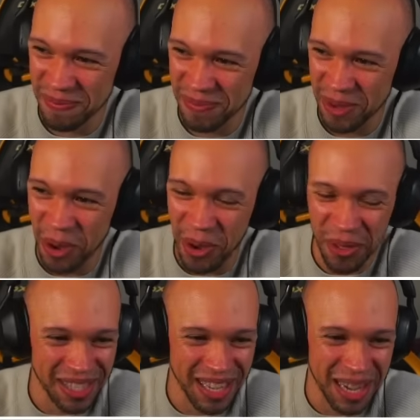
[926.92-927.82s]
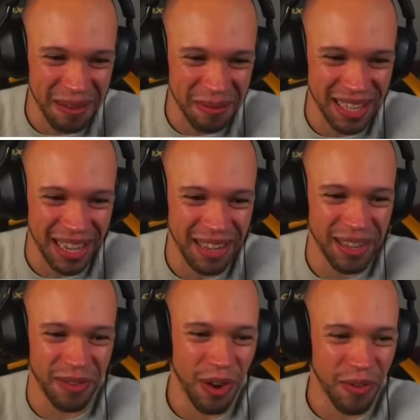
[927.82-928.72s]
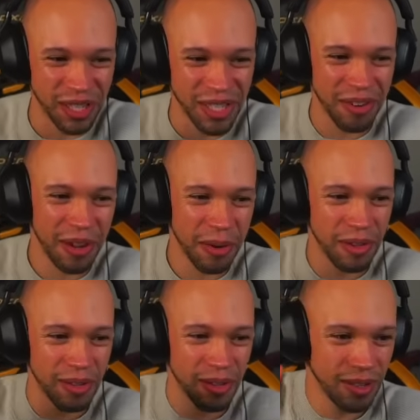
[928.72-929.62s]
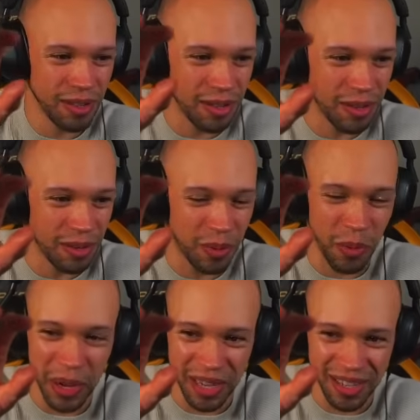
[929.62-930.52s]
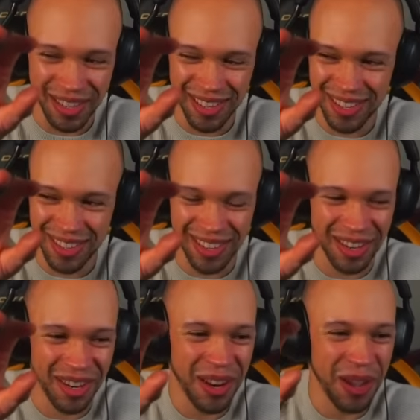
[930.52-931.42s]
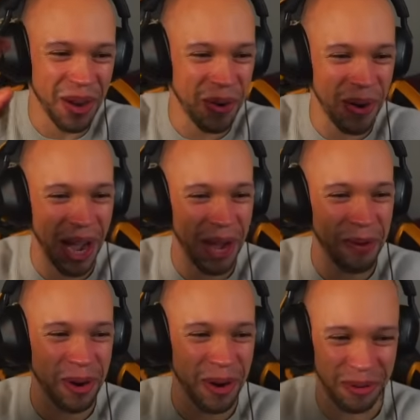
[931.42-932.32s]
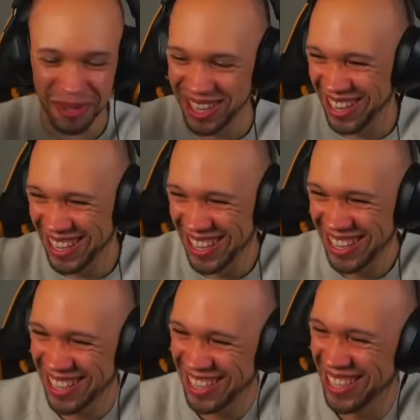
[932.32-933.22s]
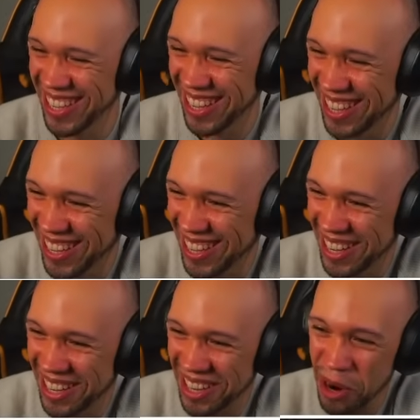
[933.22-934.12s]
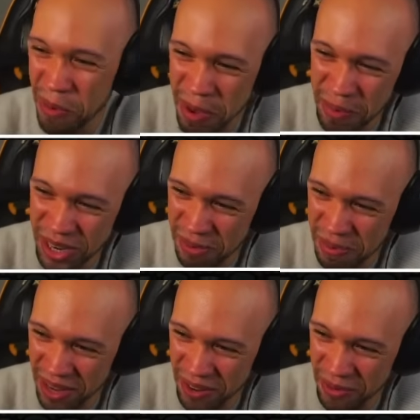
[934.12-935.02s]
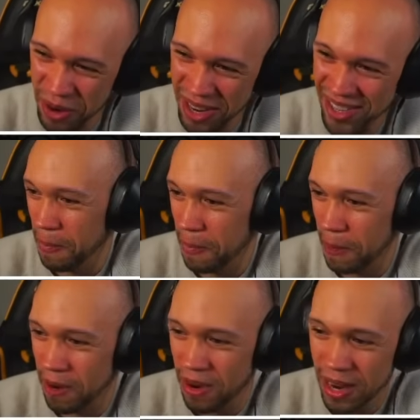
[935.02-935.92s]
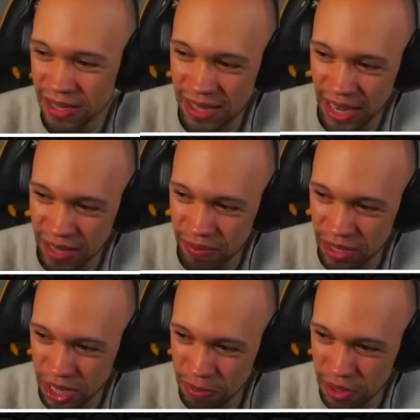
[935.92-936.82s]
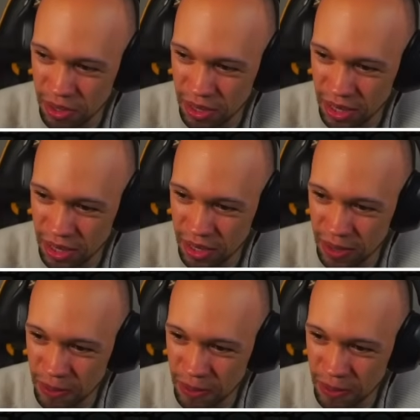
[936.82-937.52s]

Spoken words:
All the time. It's like, evolve for 0. Wait. No, I won't. No memory spent, friend. Alright, second level 6 pulled here.